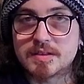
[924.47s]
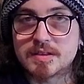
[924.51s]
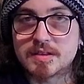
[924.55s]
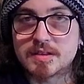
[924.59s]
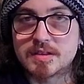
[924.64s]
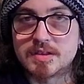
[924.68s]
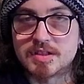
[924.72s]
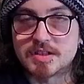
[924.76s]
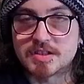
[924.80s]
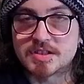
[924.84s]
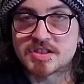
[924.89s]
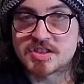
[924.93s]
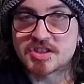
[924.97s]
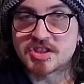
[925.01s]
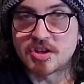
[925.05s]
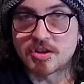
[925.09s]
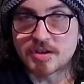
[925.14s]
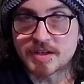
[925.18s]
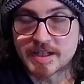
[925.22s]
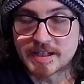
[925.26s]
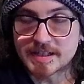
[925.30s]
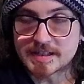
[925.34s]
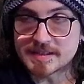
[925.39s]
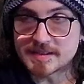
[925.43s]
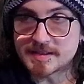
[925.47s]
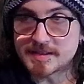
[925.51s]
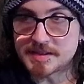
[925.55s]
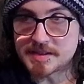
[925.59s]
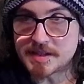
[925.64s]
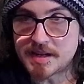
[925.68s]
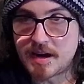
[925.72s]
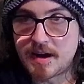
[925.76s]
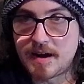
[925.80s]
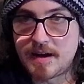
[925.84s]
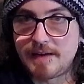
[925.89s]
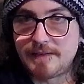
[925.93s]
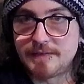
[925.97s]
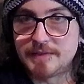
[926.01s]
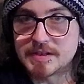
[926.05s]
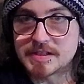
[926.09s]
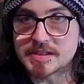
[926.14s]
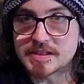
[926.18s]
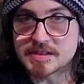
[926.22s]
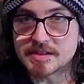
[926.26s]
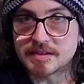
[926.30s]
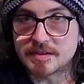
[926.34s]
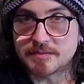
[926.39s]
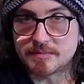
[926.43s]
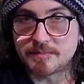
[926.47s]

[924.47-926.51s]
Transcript: the circuits of its